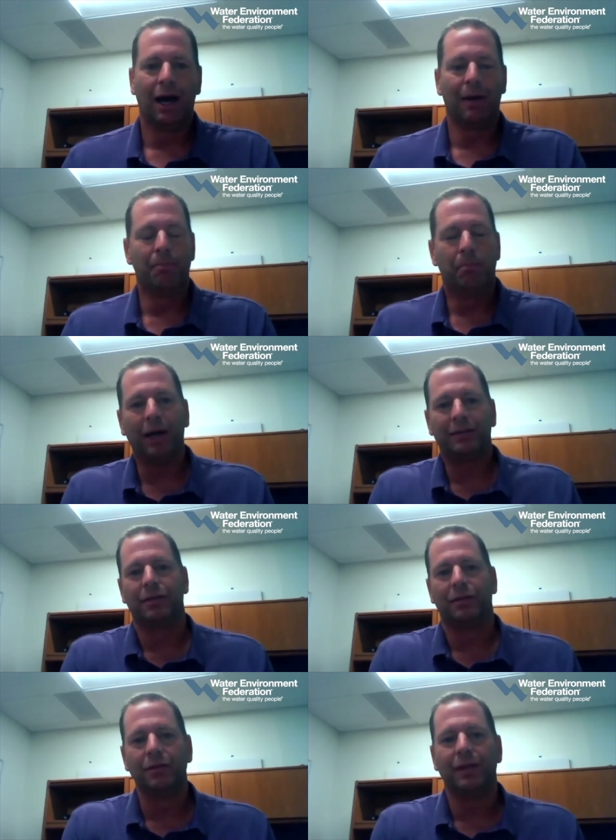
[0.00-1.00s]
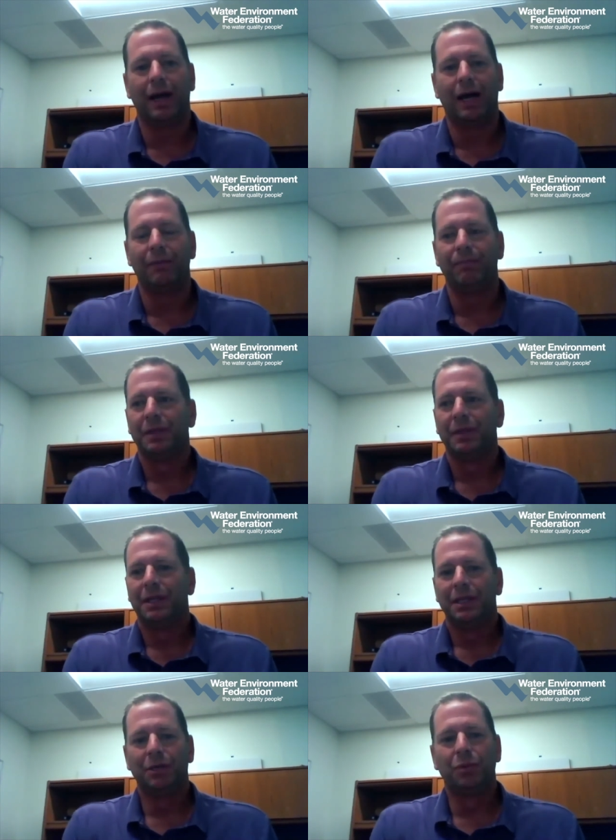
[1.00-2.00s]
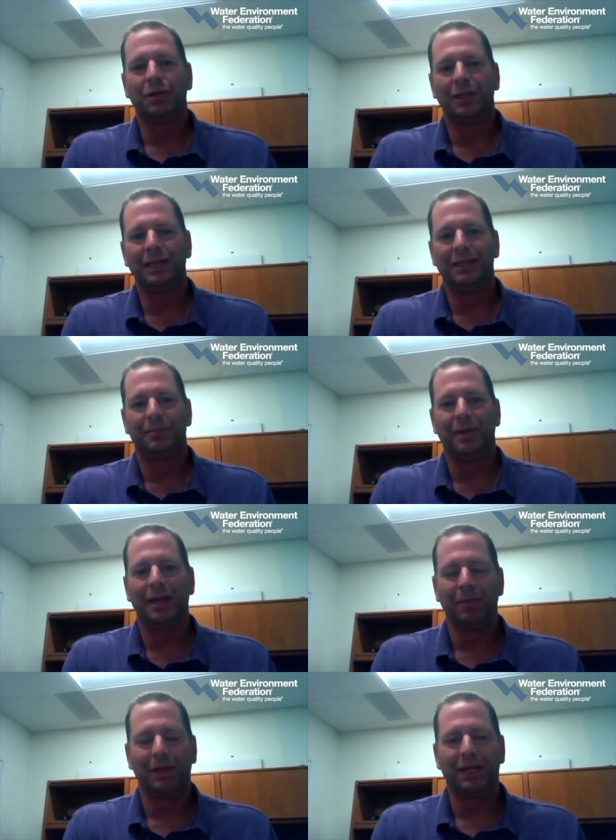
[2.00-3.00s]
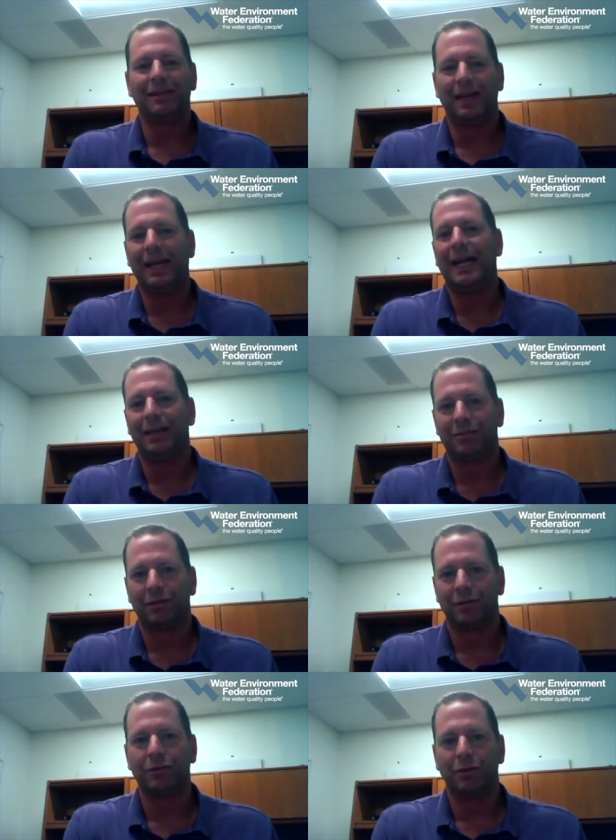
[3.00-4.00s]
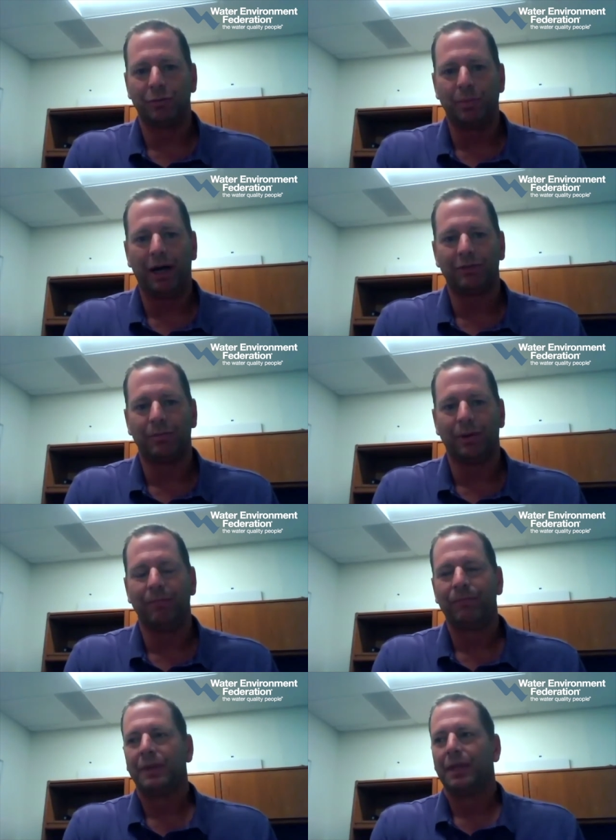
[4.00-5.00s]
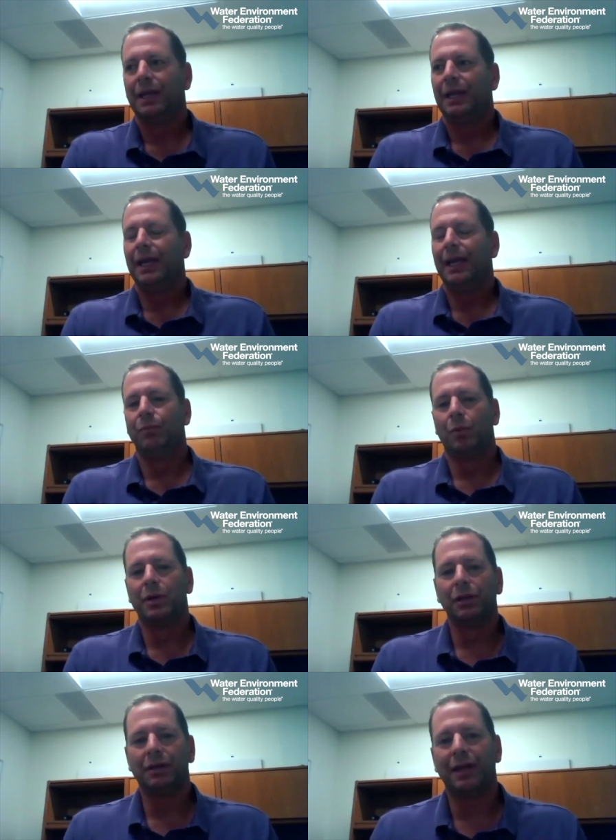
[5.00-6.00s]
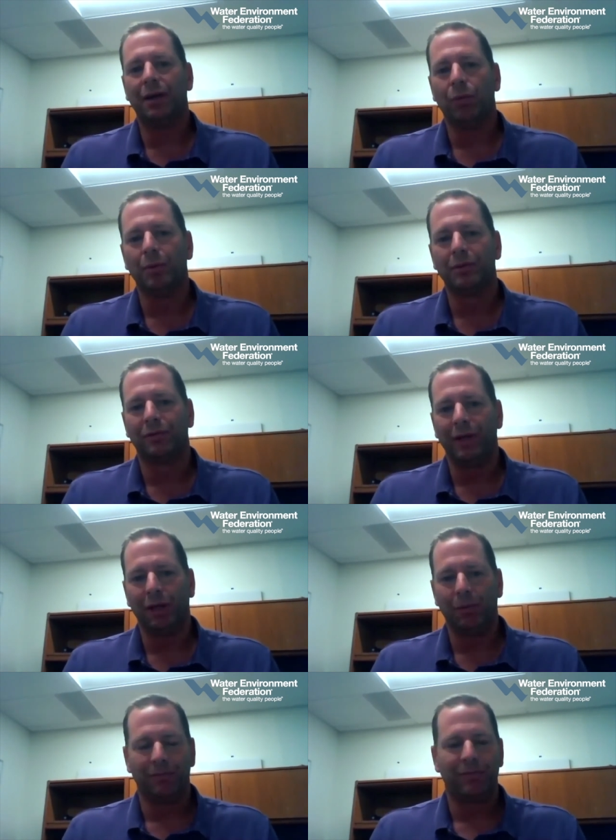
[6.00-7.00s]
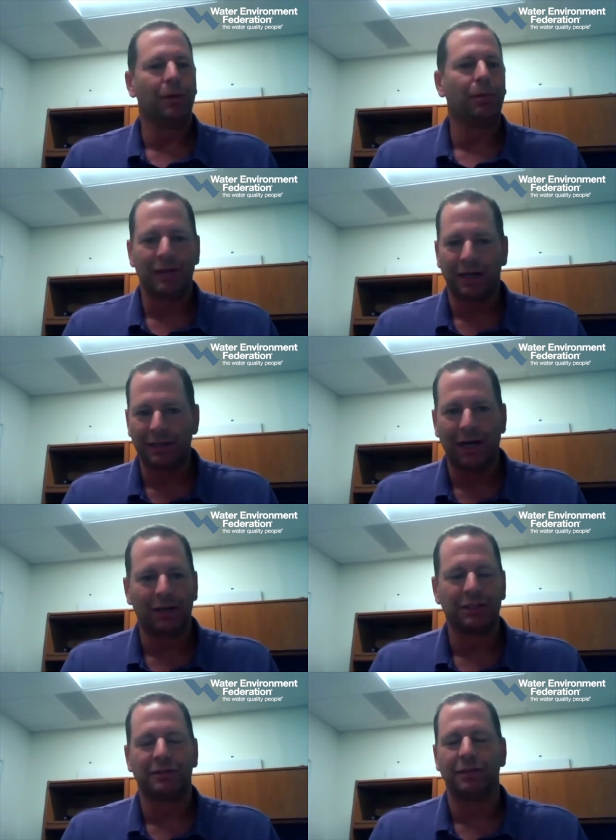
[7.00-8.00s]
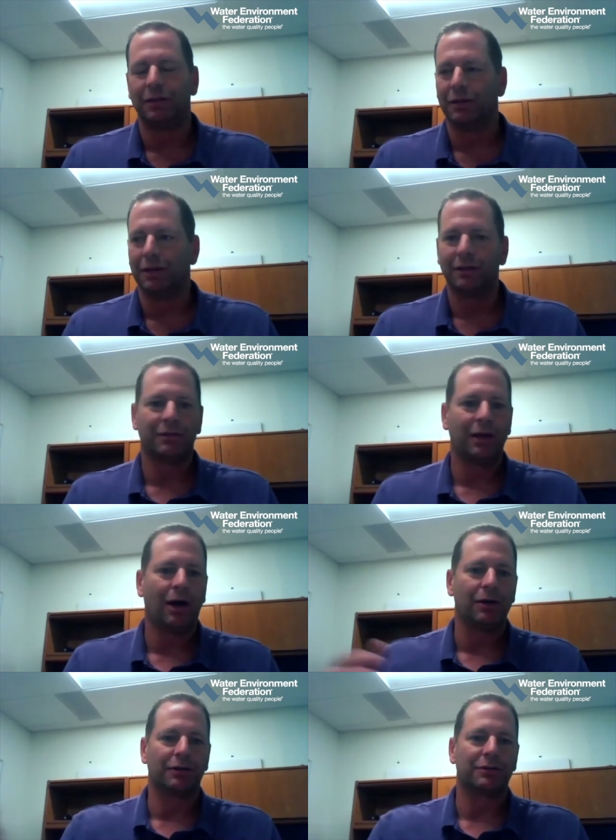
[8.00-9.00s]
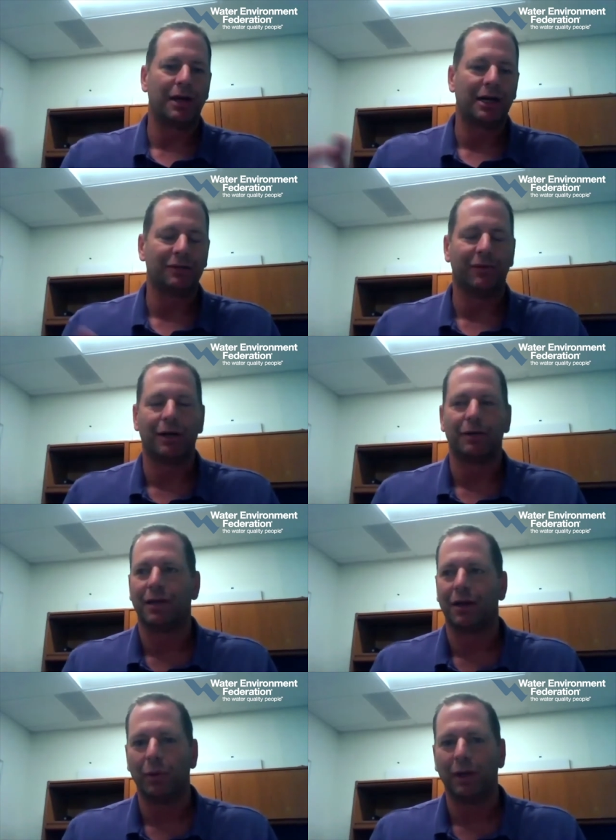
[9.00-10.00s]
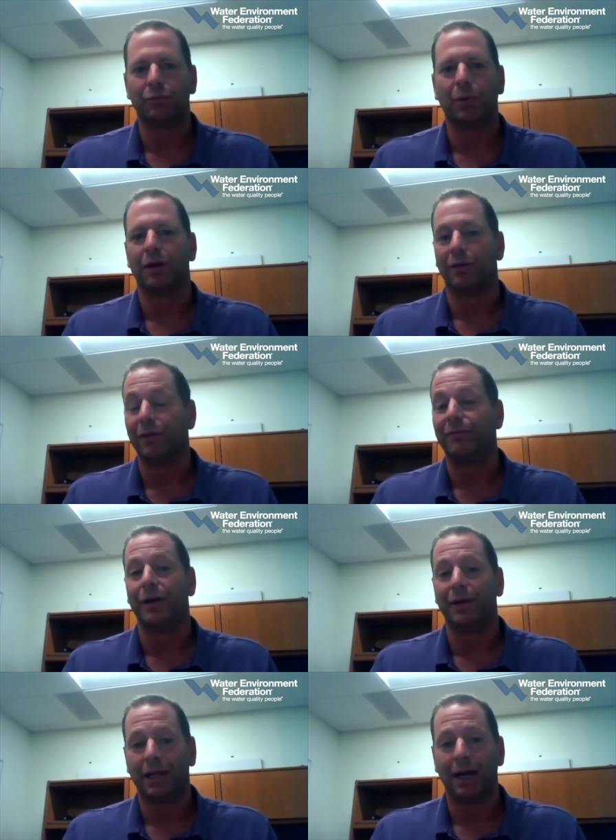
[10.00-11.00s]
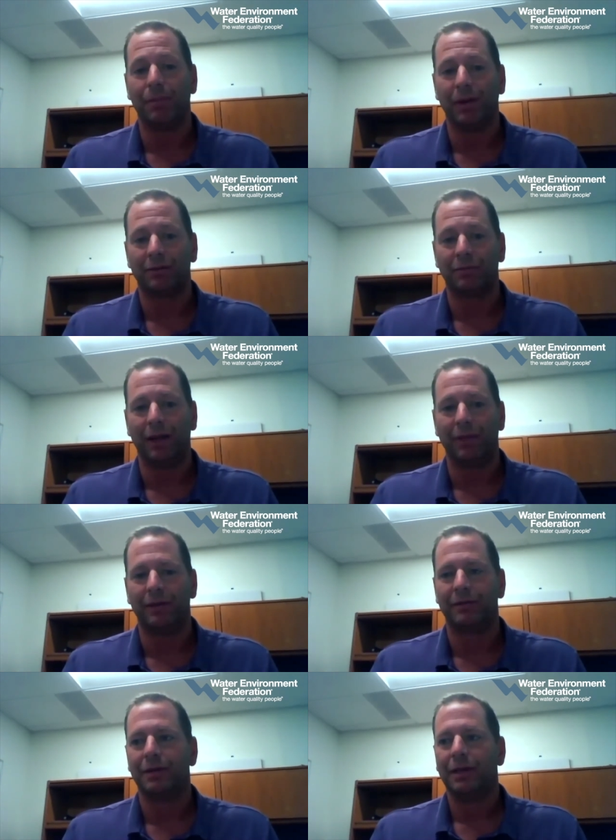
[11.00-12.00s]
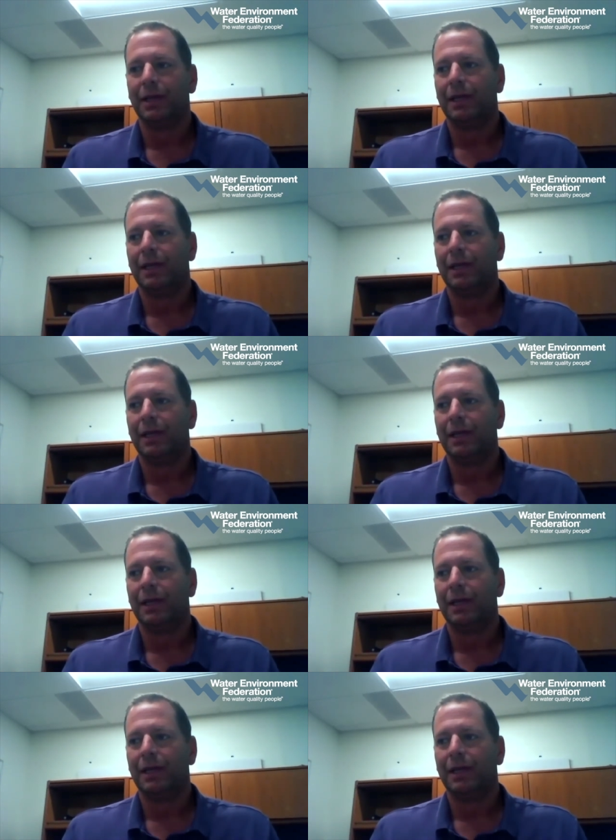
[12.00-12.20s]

Um, but to do that, you really need to be able to get that answer as soon as possible. And when we looked at what was available, available technologies to do this, how to extract a virus out of wastewater, they're very complex methods